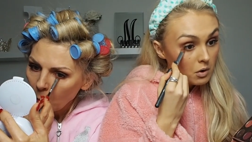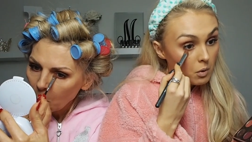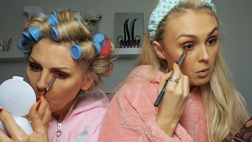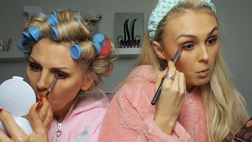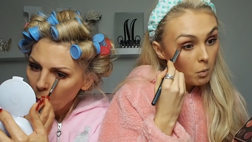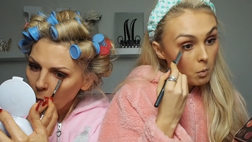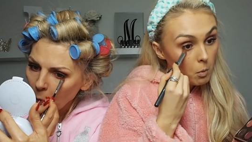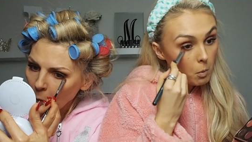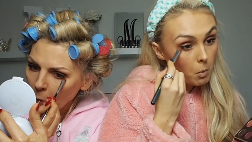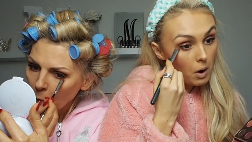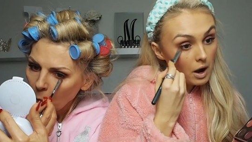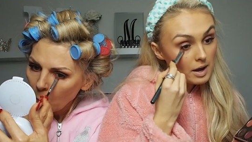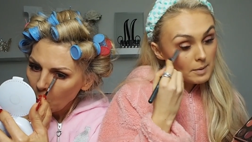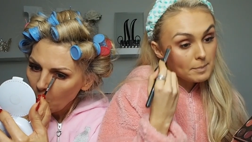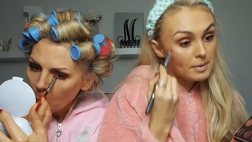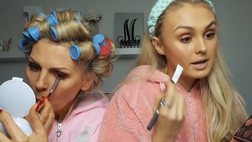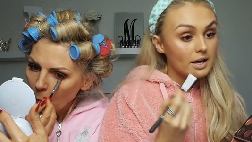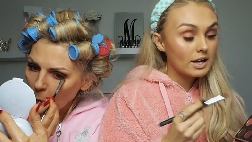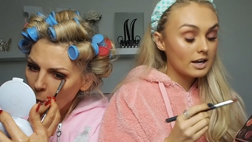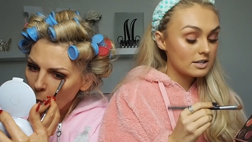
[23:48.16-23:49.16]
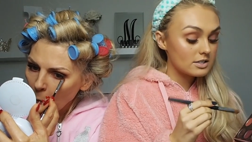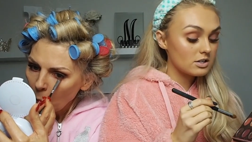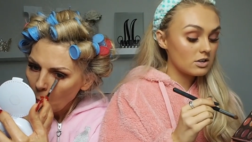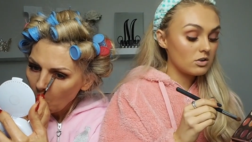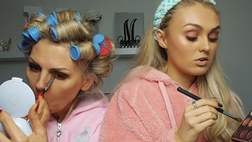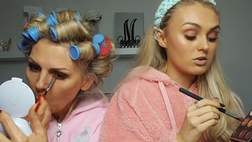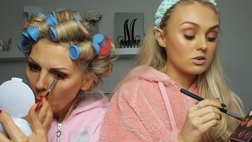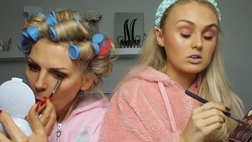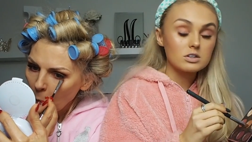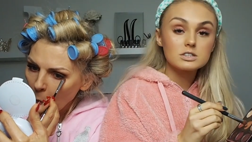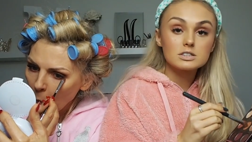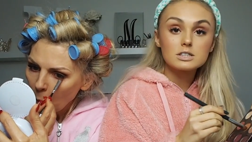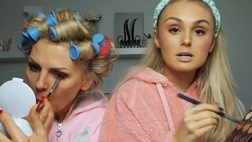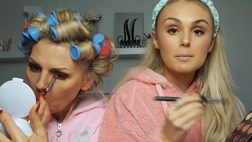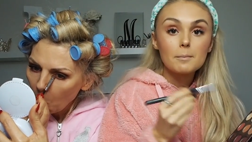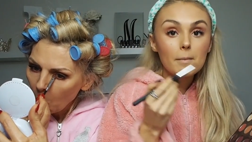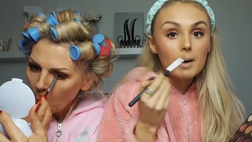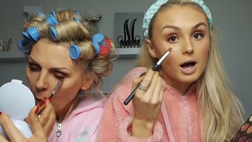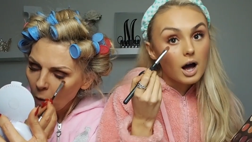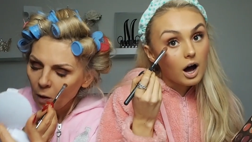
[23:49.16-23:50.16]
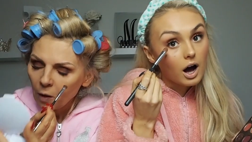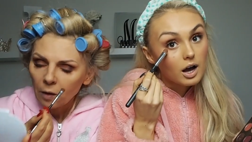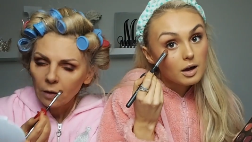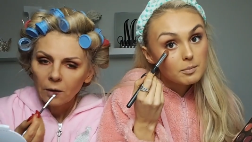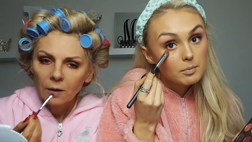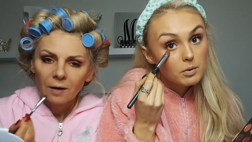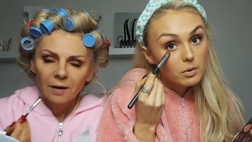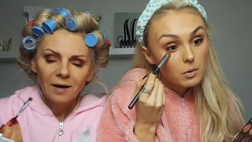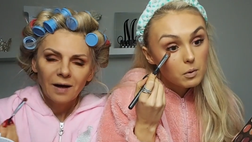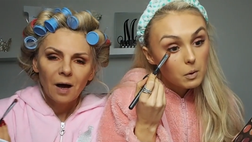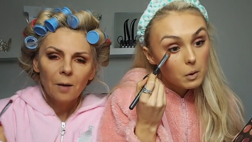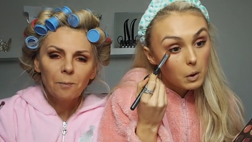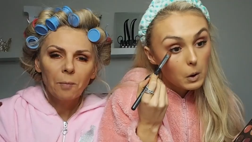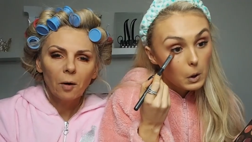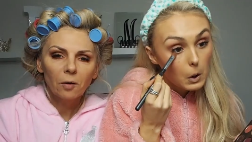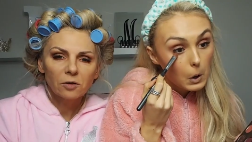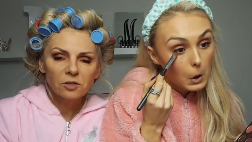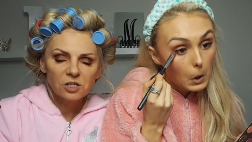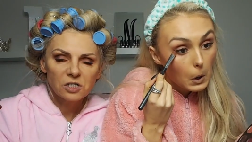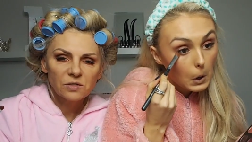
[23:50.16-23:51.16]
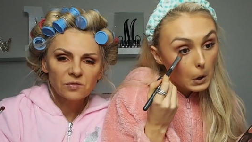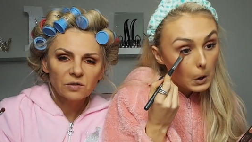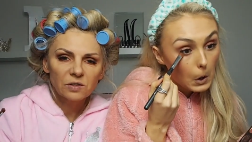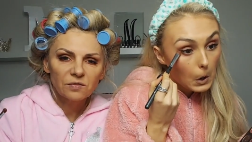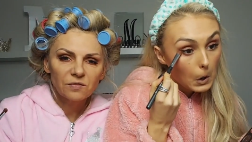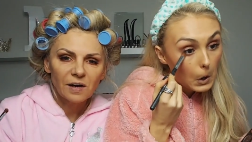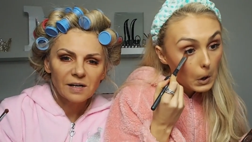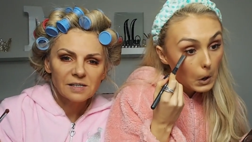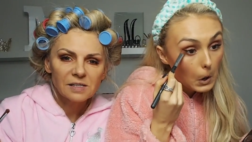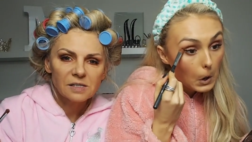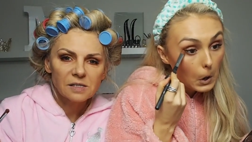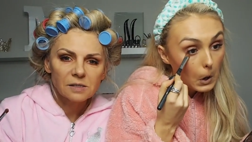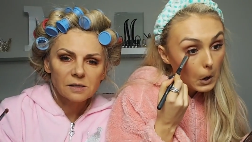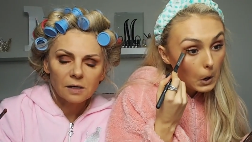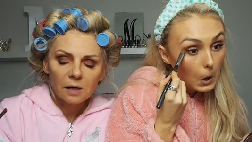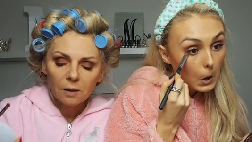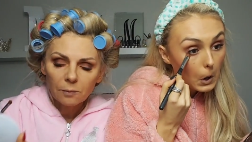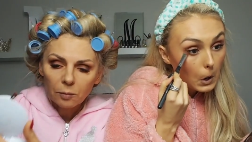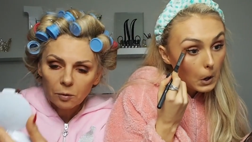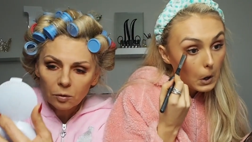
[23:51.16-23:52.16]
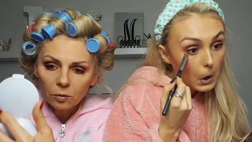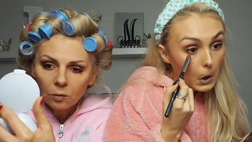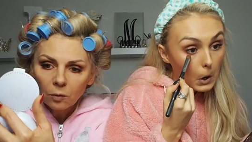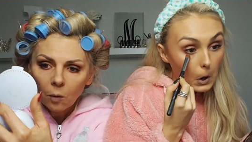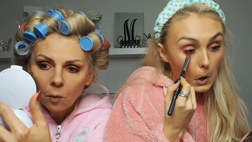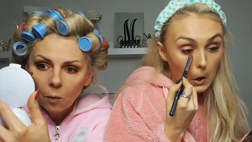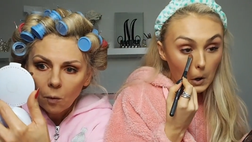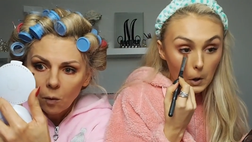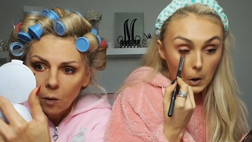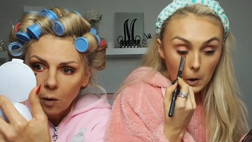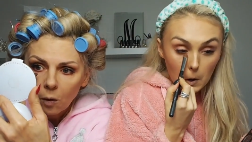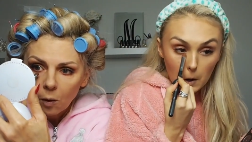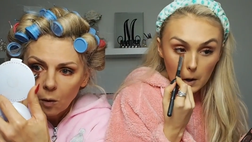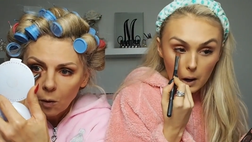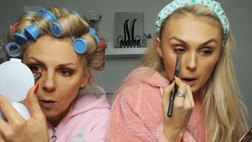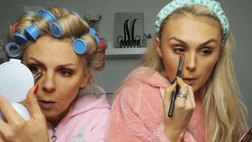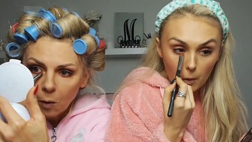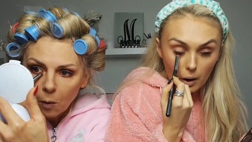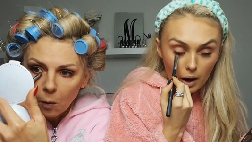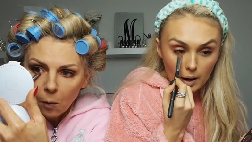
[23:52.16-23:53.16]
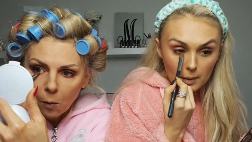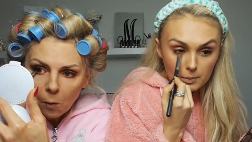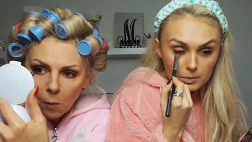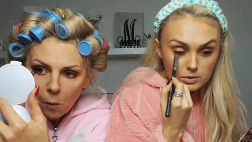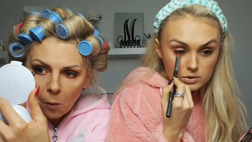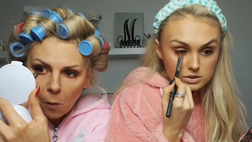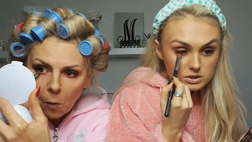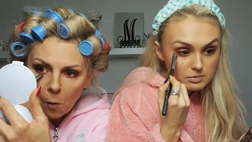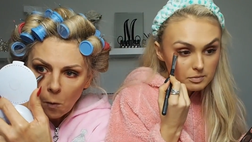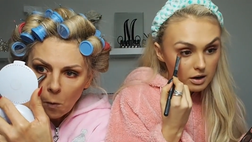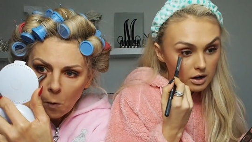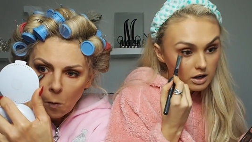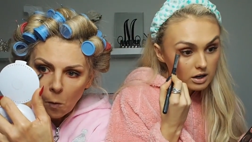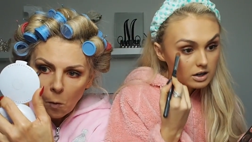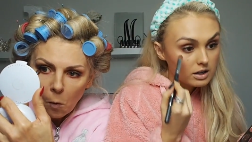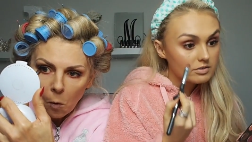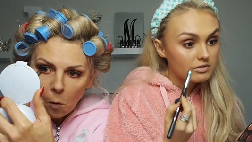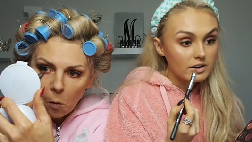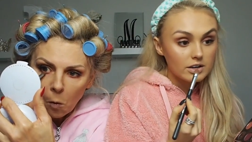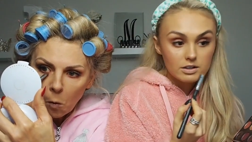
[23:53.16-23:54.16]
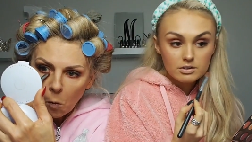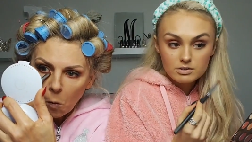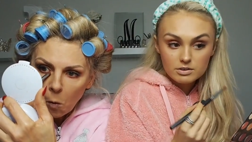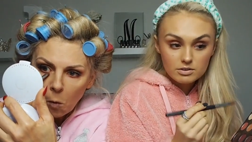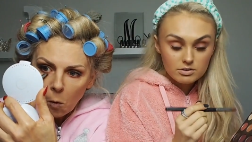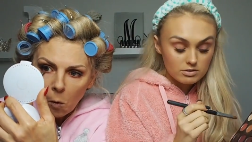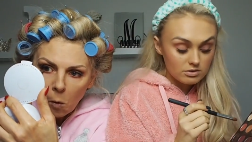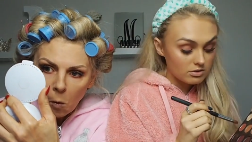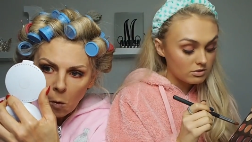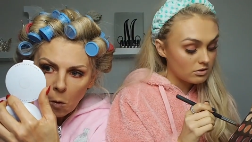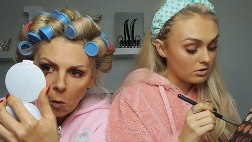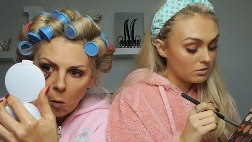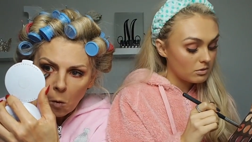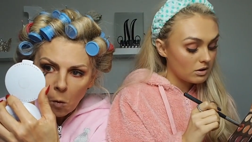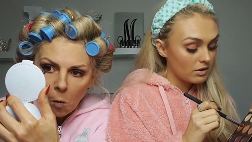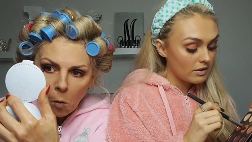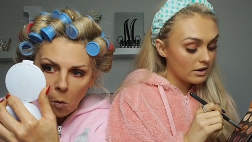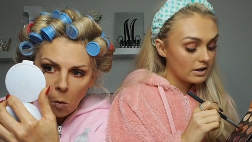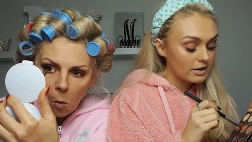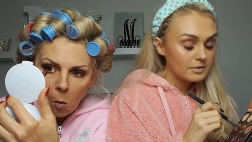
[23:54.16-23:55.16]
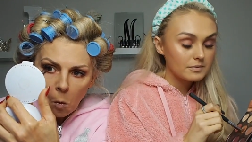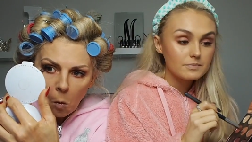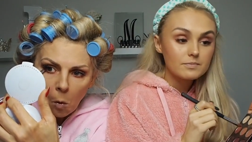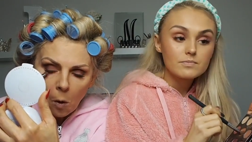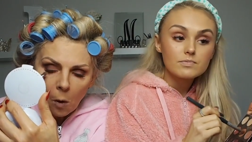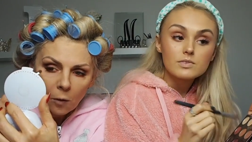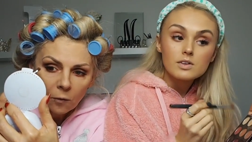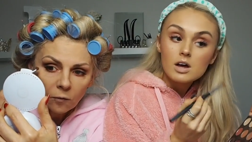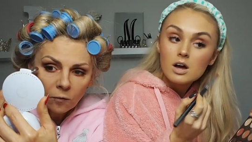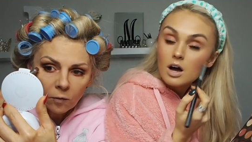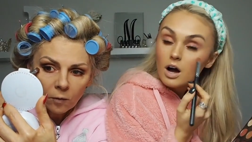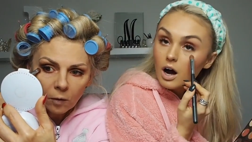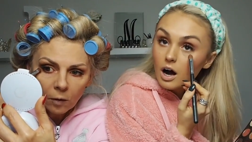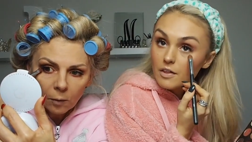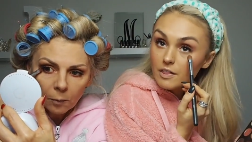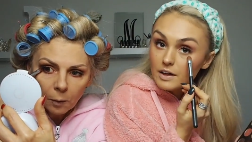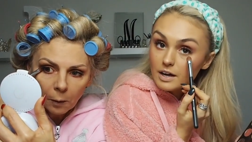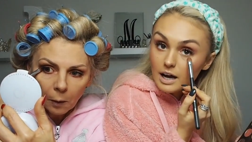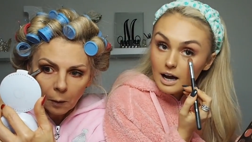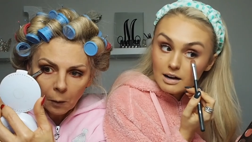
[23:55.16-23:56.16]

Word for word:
Speaker 1: wiping it across my eyeball.
Speaker 2: Apologies for the faces that I pull.
Speaker 1: Oh, I pull some ugly faces, do not worry.
Speaker 2: It's not I think